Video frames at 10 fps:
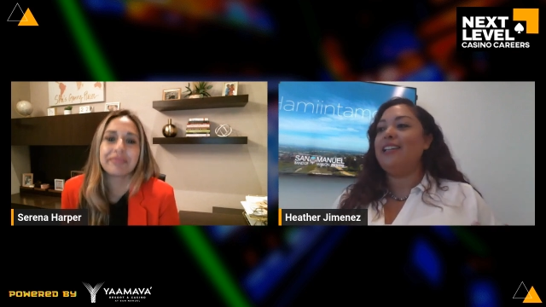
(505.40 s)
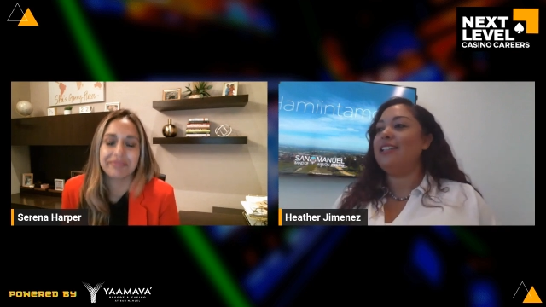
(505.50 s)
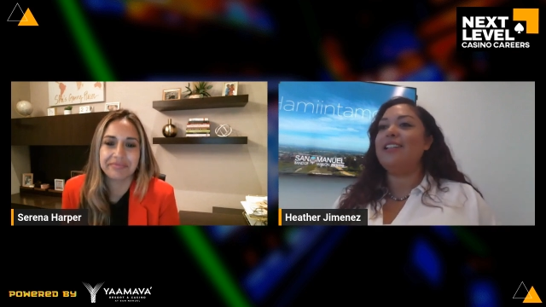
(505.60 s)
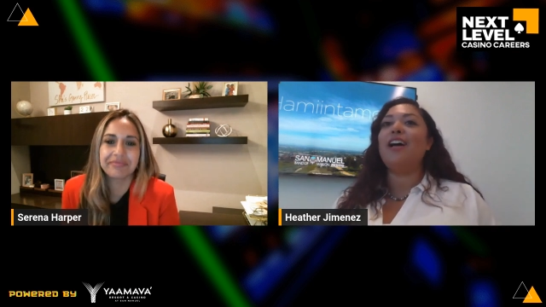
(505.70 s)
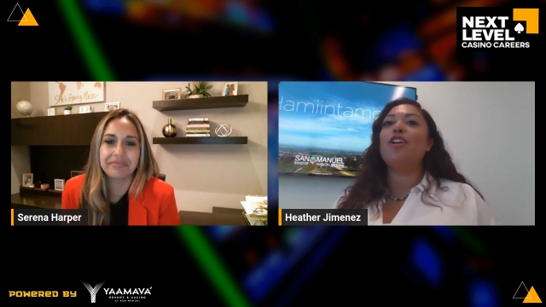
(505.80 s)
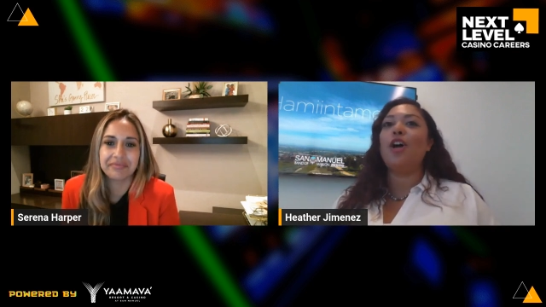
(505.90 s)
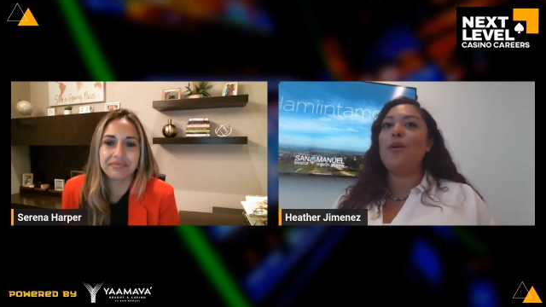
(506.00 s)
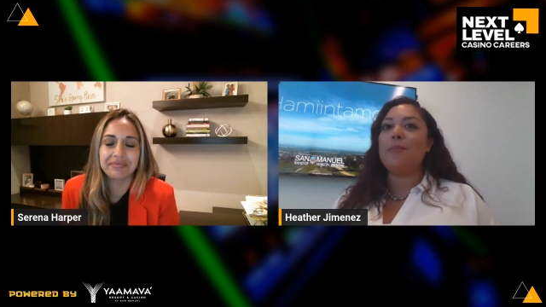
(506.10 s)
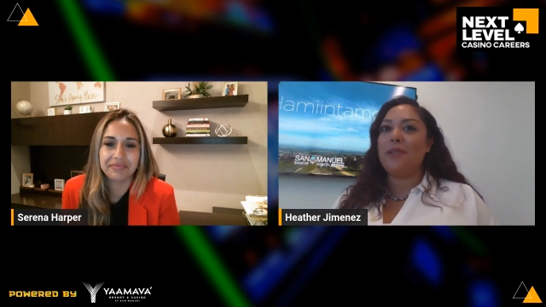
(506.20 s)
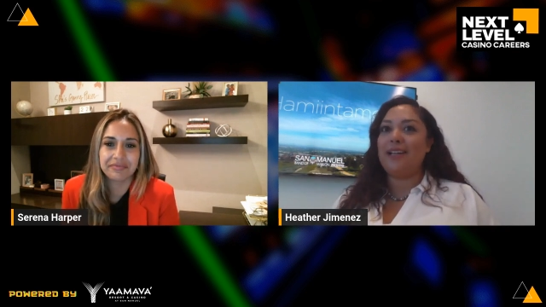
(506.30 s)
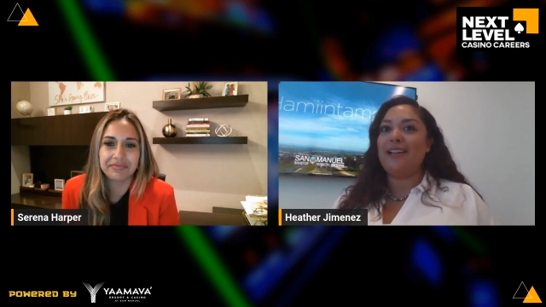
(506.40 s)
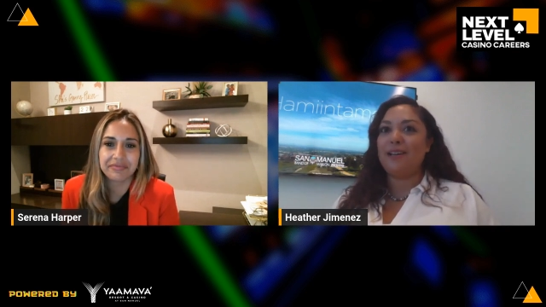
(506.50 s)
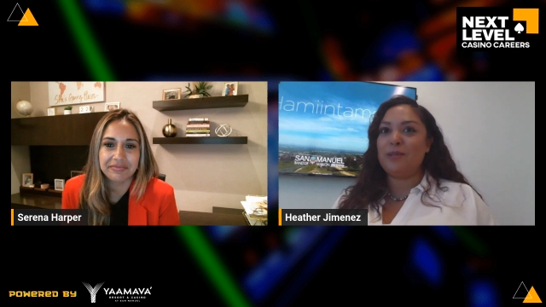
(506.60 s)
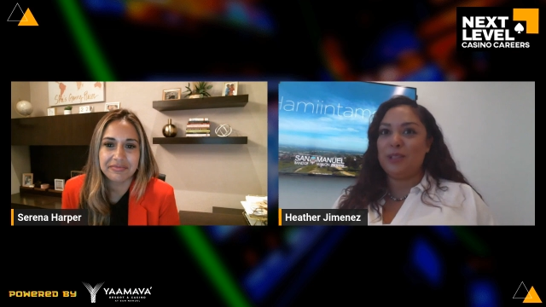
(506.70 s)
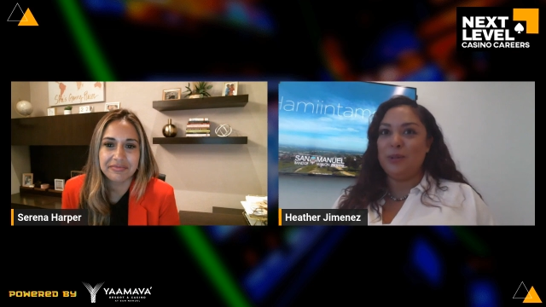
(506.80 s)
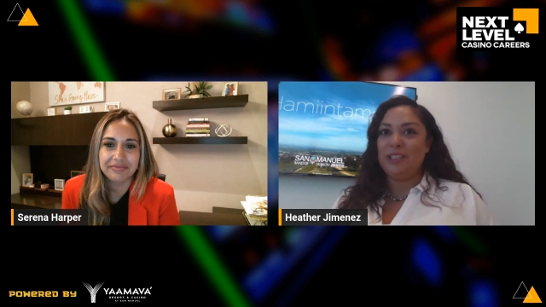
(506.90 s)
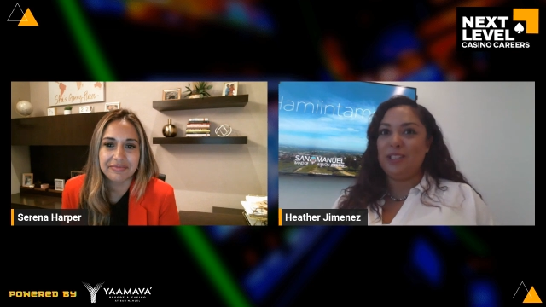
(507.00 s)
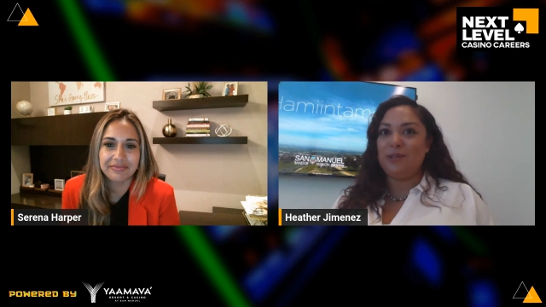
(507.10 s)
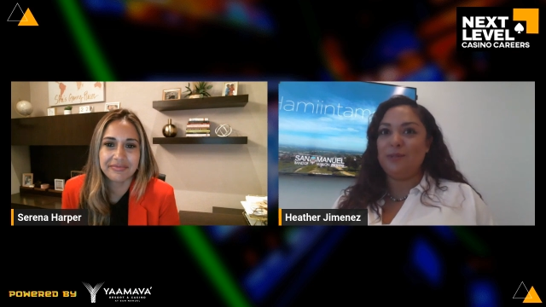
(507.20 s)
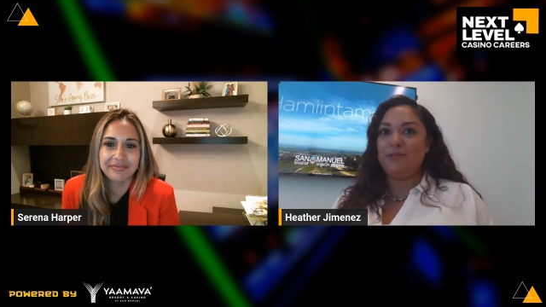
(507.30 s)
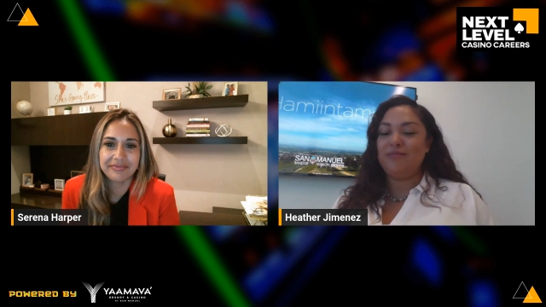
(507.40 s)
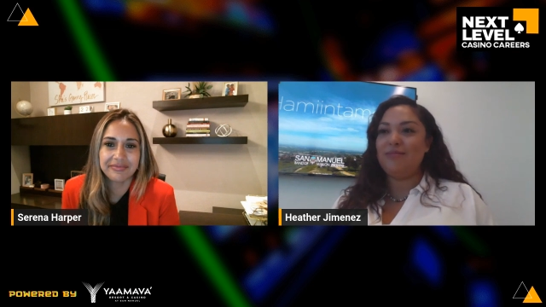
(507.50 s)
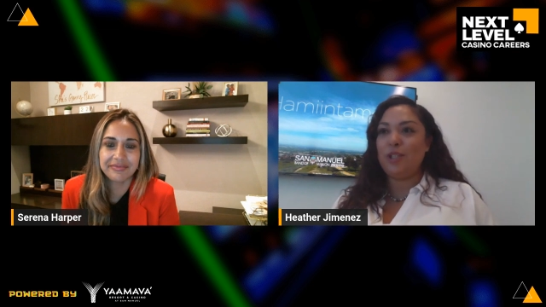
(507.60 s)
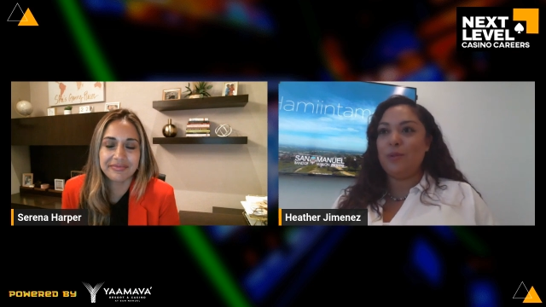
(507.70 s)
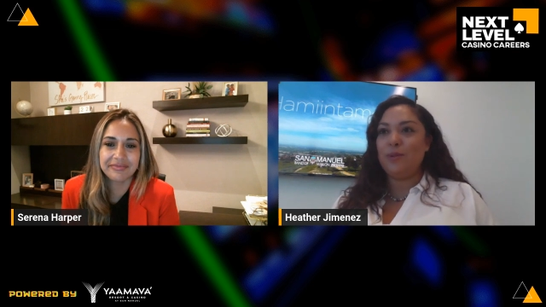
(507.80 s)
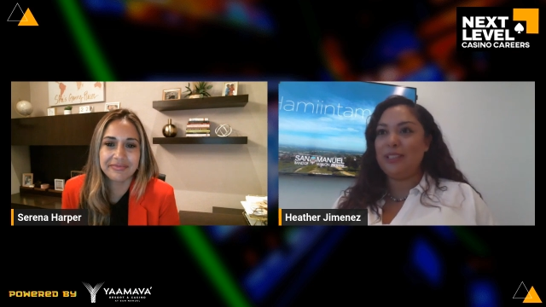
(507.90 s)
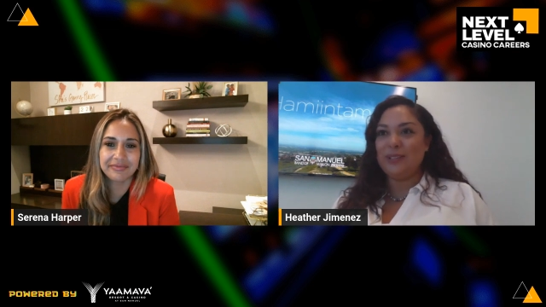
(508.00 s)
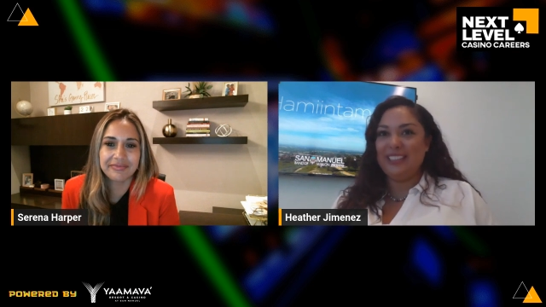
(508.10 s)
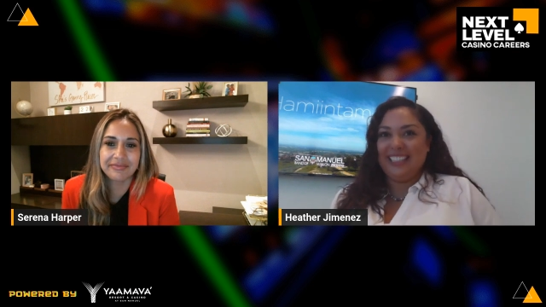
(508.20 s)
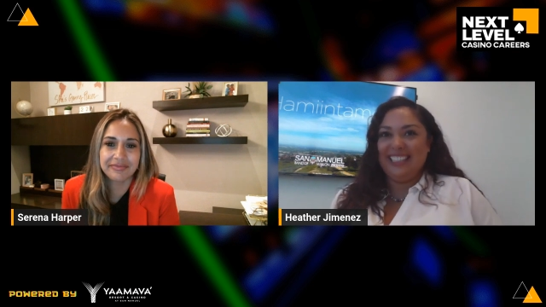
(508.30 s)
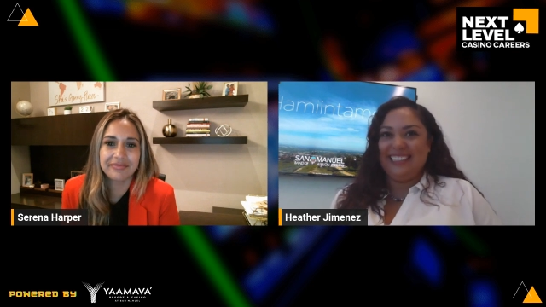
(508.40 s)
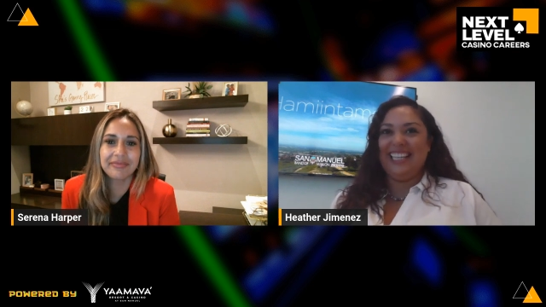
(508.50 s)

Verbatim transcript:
Speaker 1: did not grow up thinking I was going to do human resources.